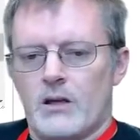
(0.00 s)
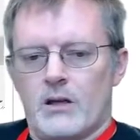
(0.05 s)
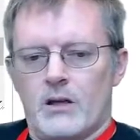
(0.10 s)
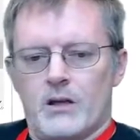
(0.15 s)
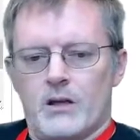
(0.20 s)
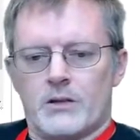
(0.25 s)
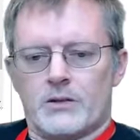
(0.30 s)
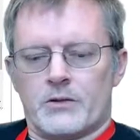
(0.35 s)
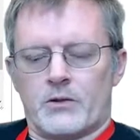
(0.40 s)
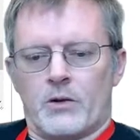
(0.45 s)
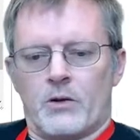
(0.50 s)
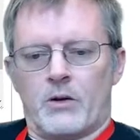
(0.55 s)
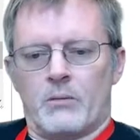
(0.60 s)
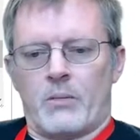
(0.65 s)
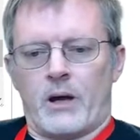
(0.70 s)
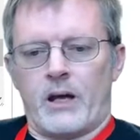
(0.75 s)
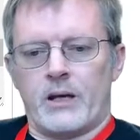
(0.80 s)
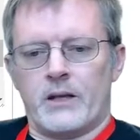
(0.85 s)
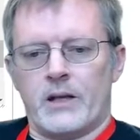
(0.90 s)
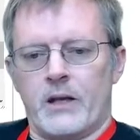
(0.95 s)
So in
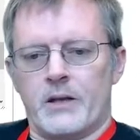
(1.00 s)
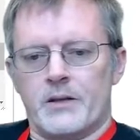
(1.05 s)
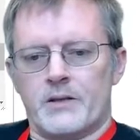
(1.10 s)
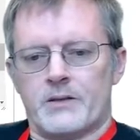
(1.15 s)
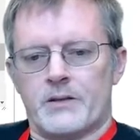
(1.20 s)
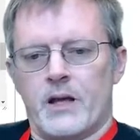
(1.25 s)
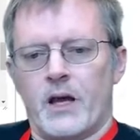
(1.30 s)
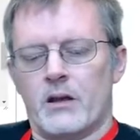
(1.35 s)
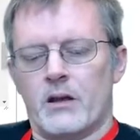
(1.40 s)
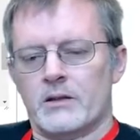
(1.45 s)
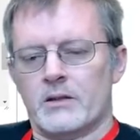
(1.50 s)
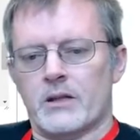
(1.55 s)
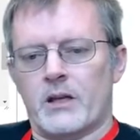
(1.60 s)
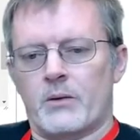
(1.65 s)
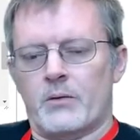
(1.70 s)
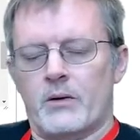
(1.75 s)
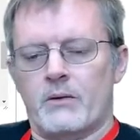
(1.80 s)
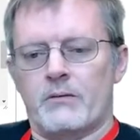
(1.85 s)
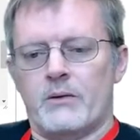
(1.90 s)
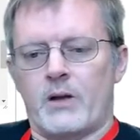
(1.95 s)
my case, yeah, it looks like
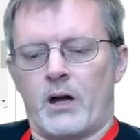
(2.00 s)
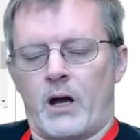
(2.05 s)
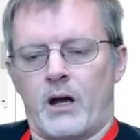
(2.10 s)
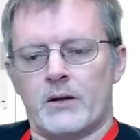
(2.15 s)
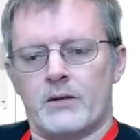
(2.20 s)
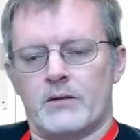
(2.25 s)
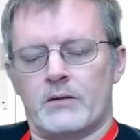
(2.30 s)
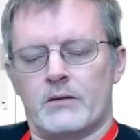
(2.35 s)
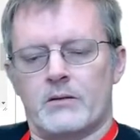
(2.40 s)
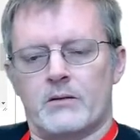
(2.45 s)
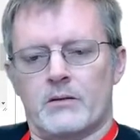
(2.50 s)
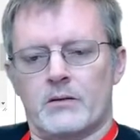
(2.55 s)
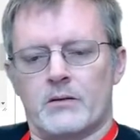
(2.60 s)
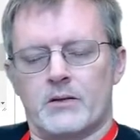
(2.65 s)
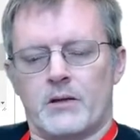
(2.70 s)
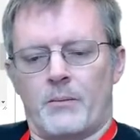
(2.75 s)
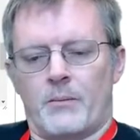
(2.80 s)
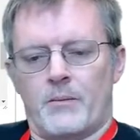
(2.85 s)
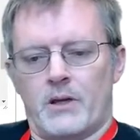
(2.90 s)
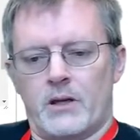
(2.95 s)
we've got
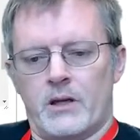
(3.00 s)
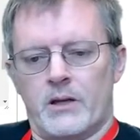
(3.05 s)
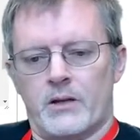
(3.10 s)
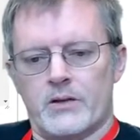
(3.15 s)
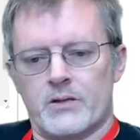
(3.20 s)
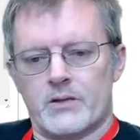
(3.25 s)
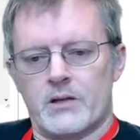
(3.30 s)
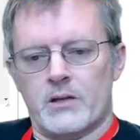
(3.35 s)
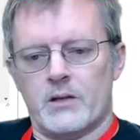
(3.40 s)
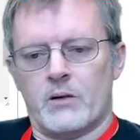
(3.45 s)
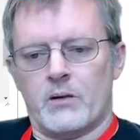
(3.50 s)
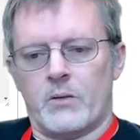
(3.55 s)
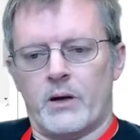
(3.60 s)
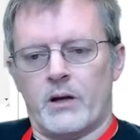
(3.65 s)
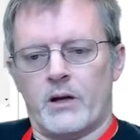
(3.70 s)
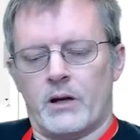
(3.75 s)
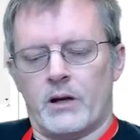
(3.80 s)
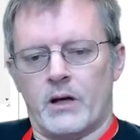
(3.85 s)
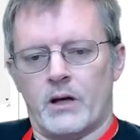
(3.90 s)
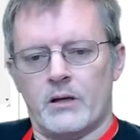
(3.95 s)
something interesting going
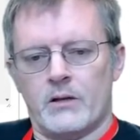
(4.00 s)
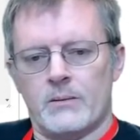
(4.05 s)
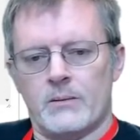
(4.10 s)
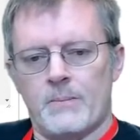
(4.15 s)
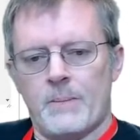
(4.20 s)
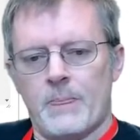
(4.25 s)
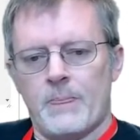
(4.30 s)
on.